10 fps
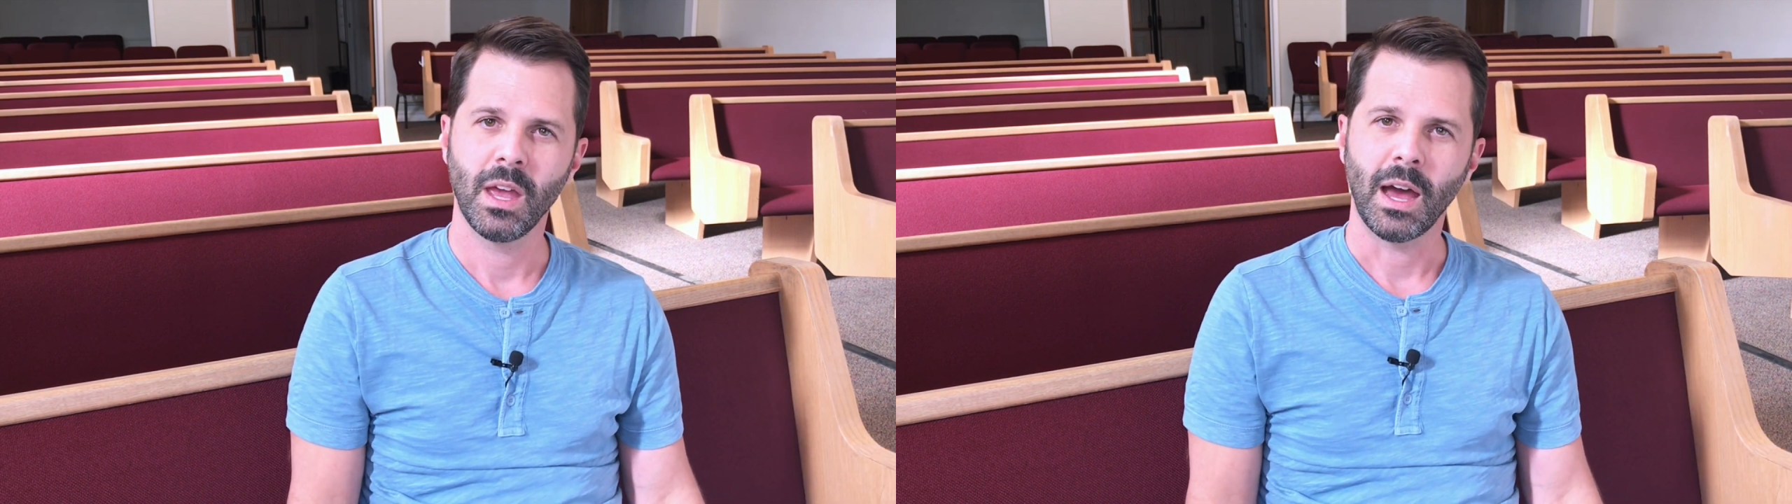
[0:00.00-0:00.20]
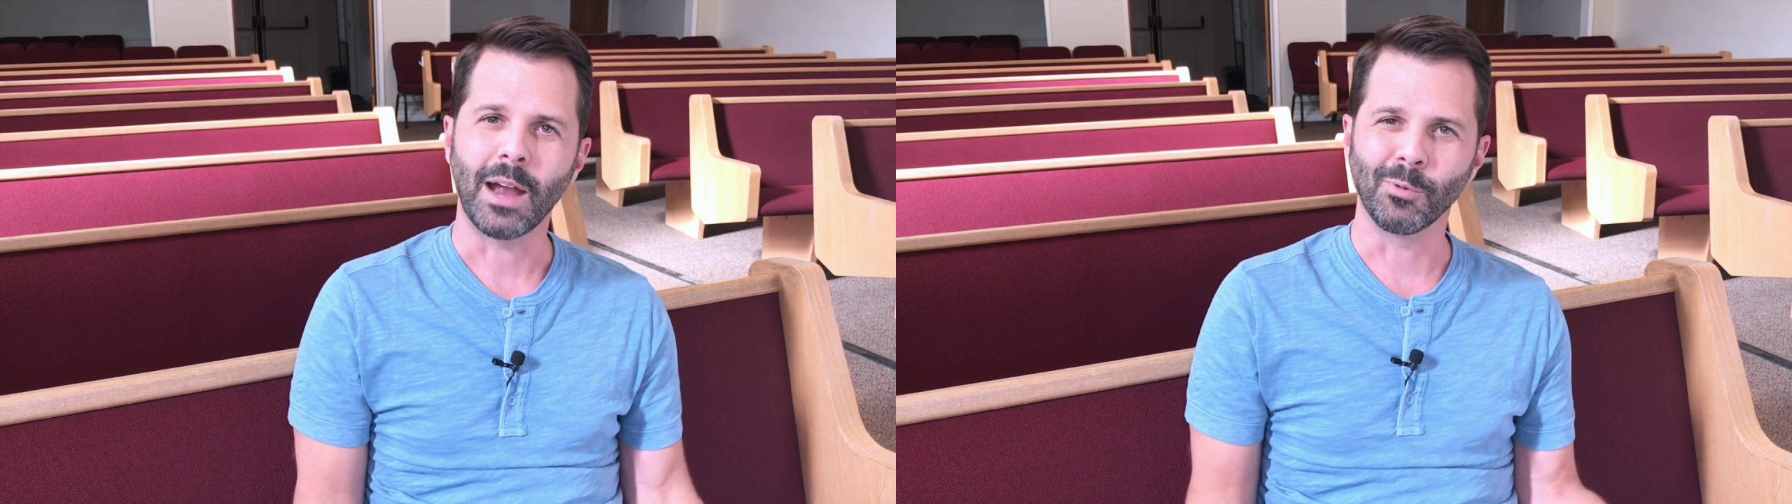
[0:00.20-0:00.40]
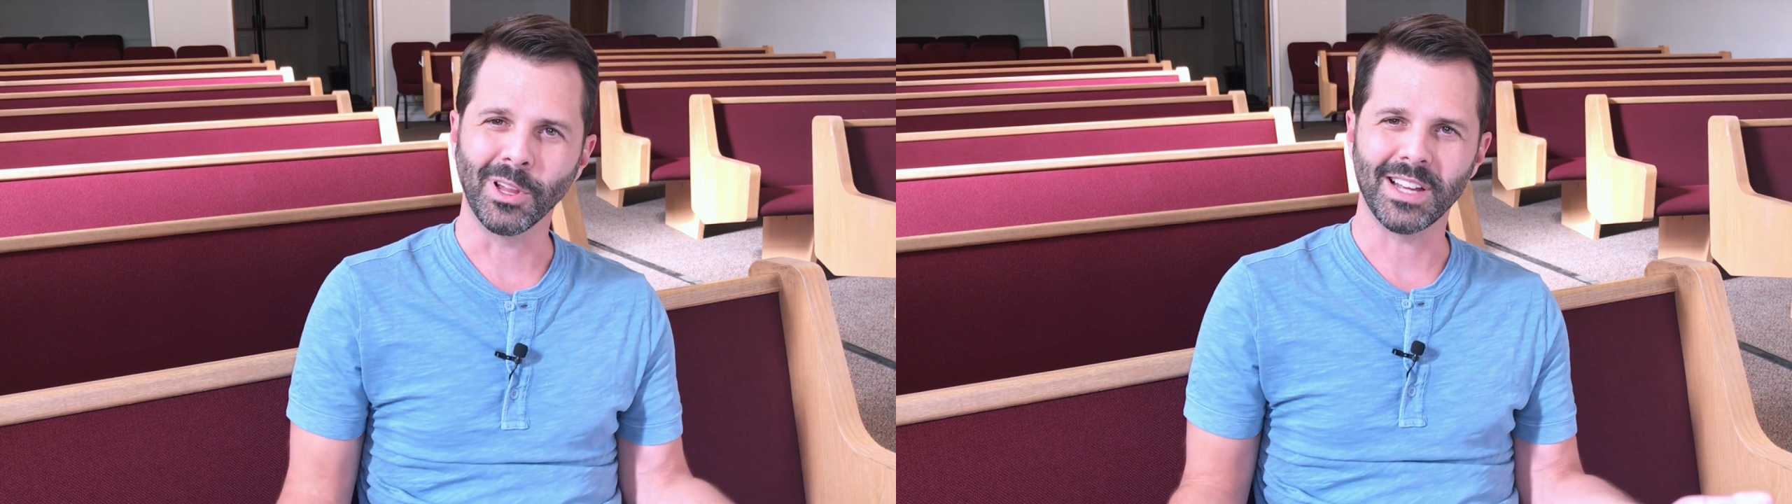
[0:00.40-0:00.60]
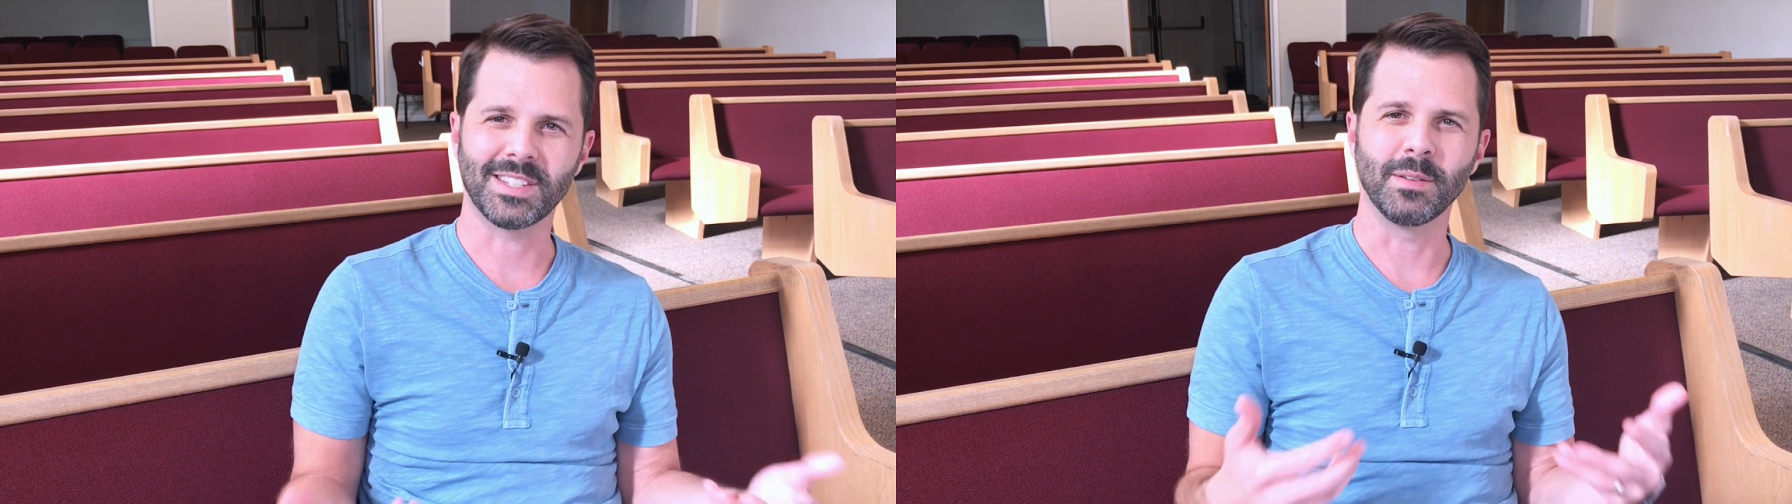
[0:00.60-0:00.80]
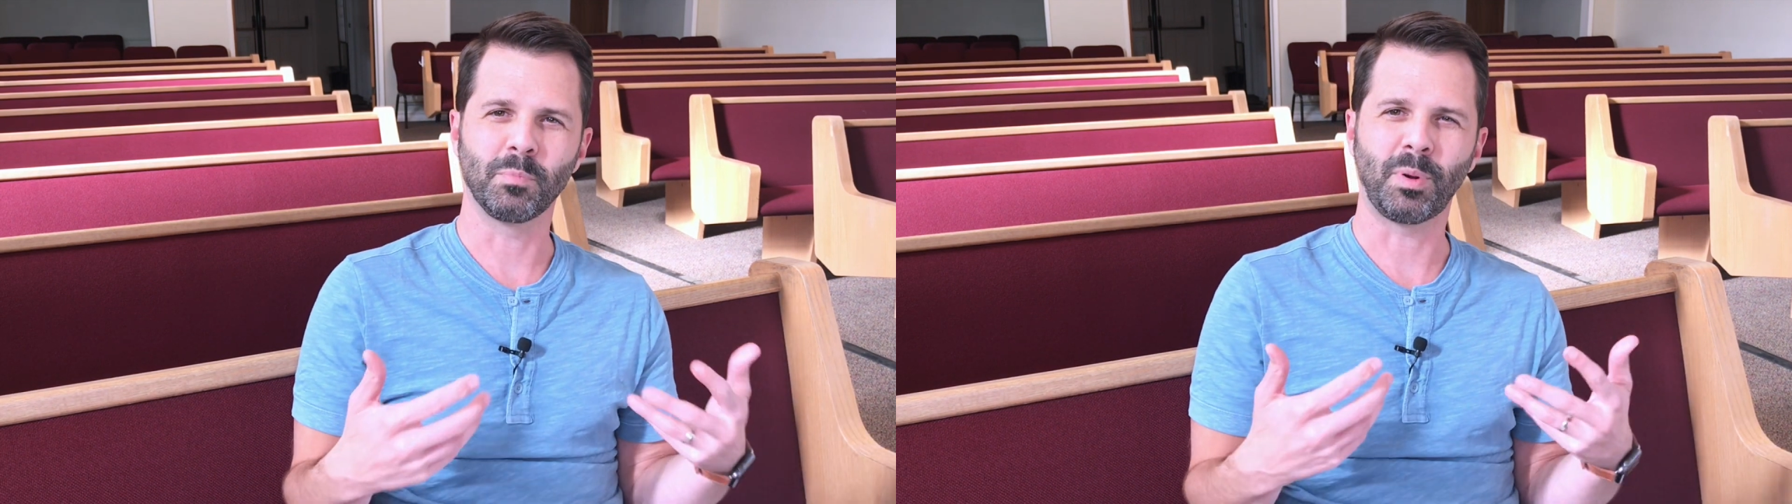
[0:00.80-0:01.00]
I
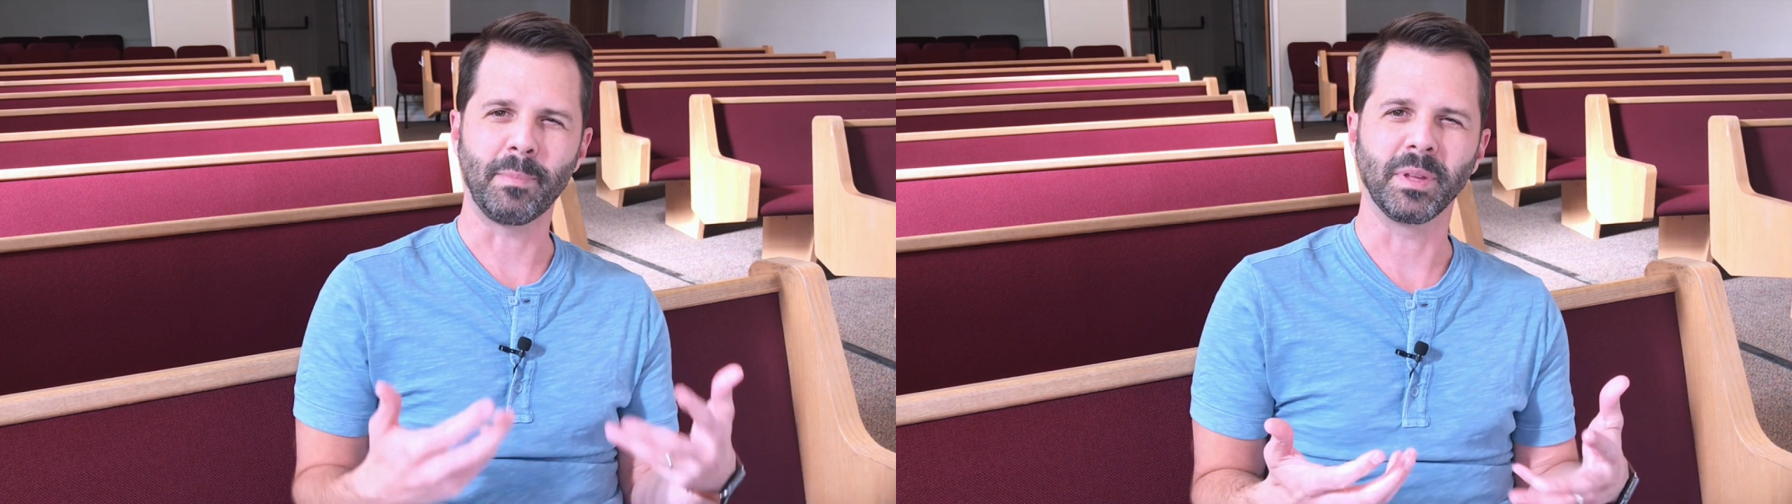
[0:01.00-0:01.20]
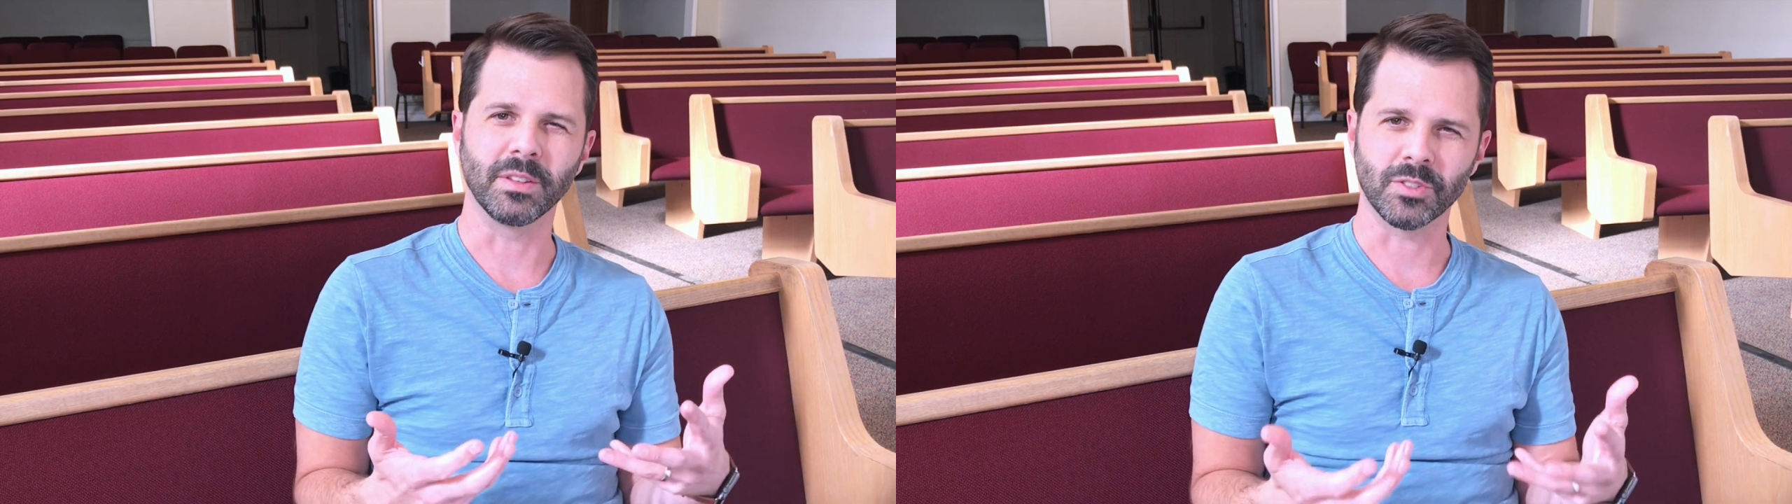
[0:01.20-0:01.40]
realized in prepping the